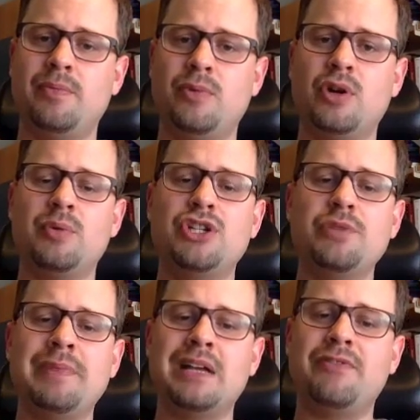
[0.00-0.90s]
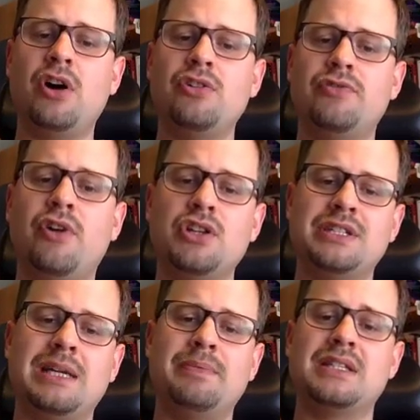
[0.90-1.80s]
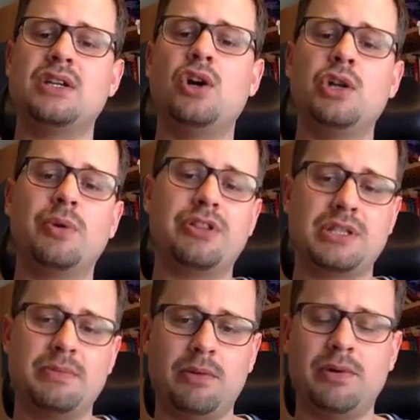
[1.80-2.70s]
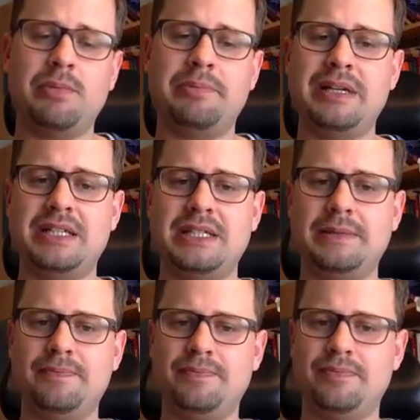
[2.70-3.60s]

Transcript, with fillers: well, we should make fa false statements only with a small probability.